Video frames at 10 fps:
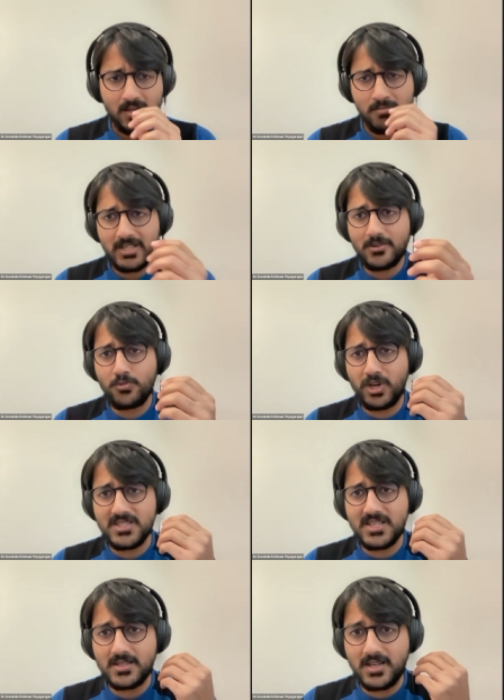But what
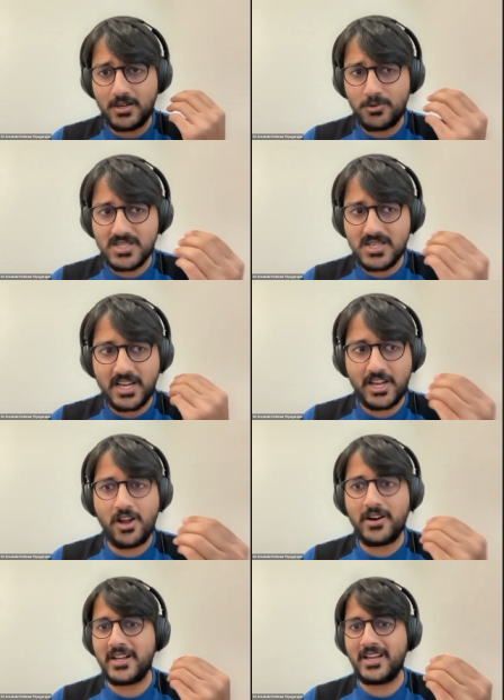is, this, uh, what is the
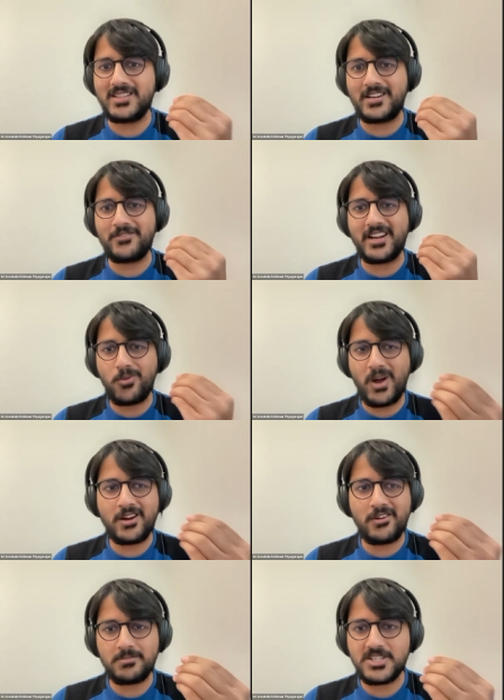security that we
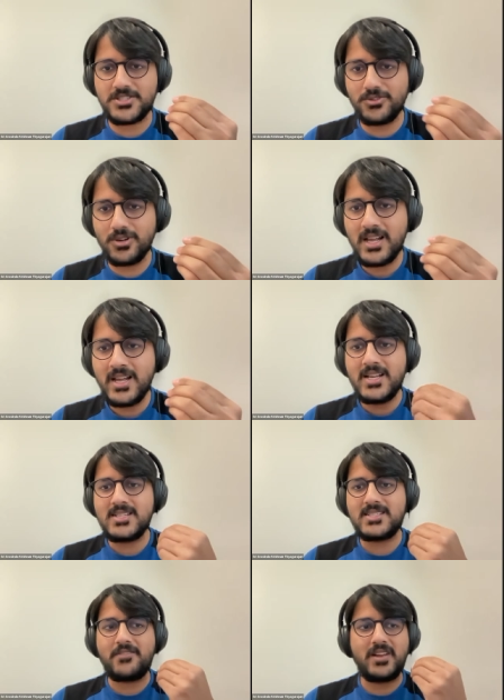require from this tool
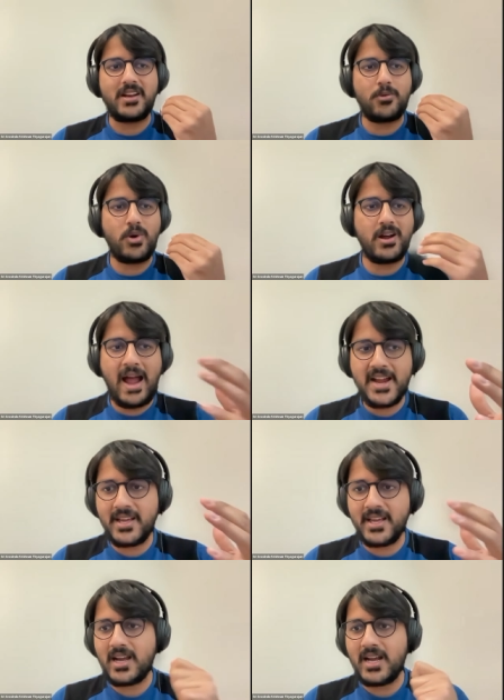is that we require
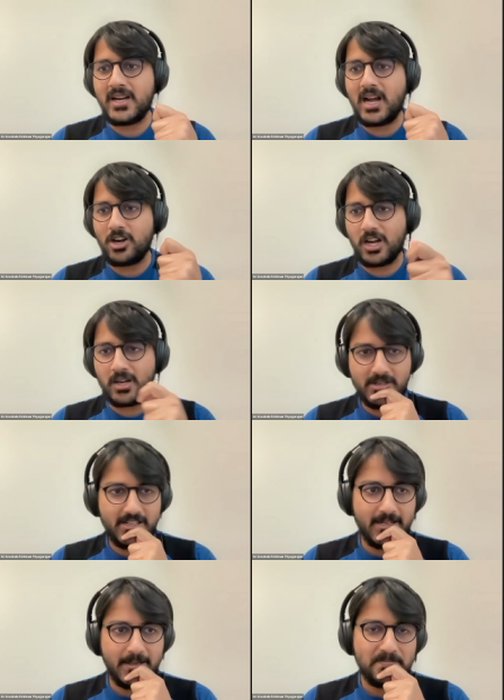hiding and
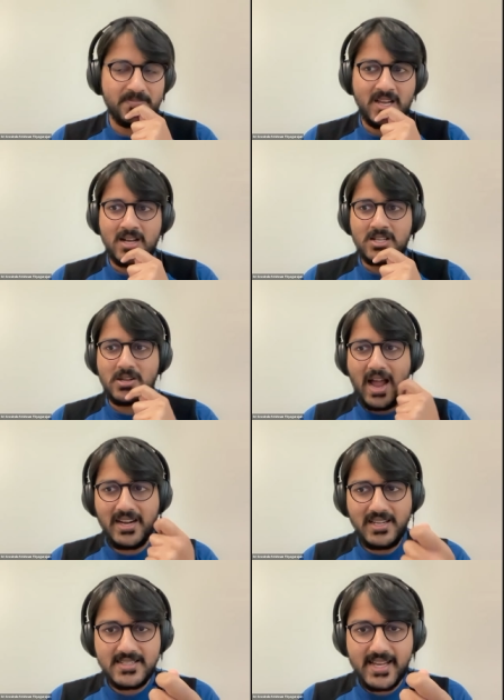unlockability. So
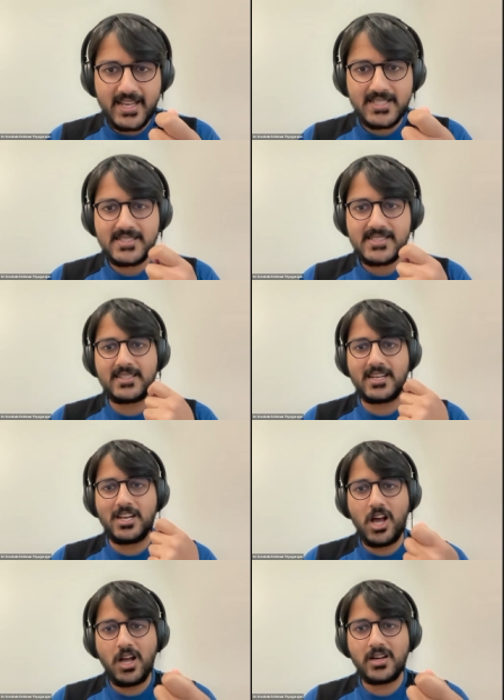hiding says that the
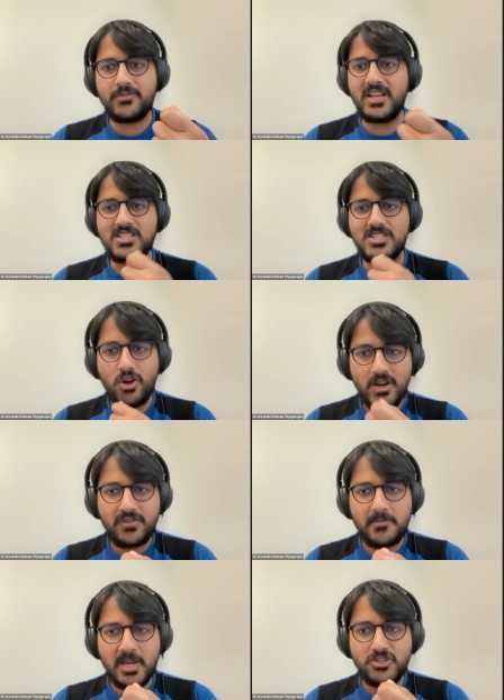lock reveals no
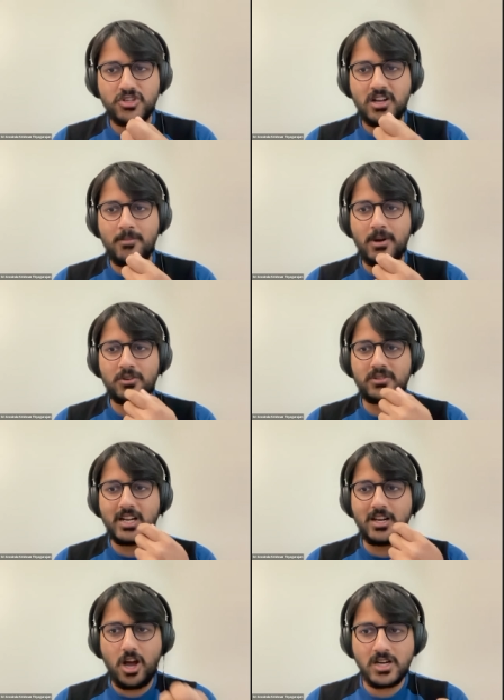information about
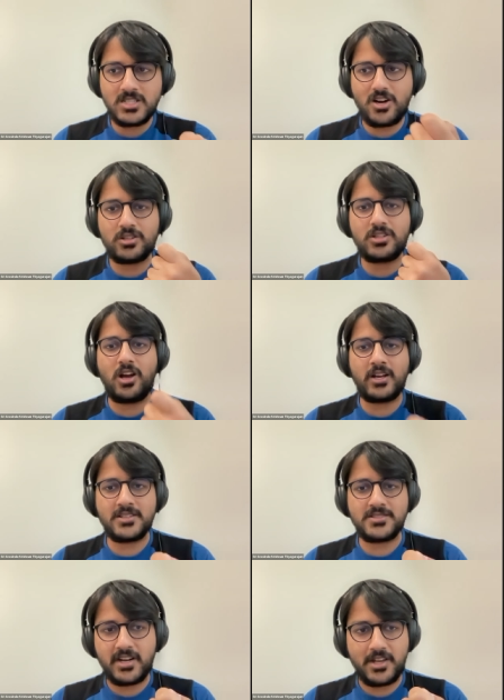the locked or the
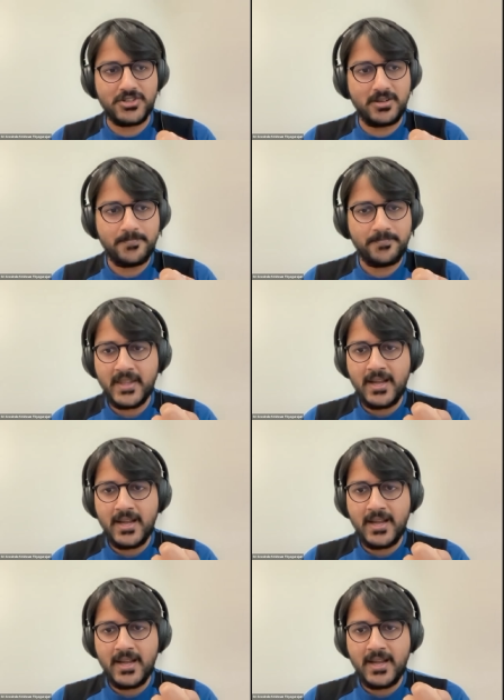locking signature.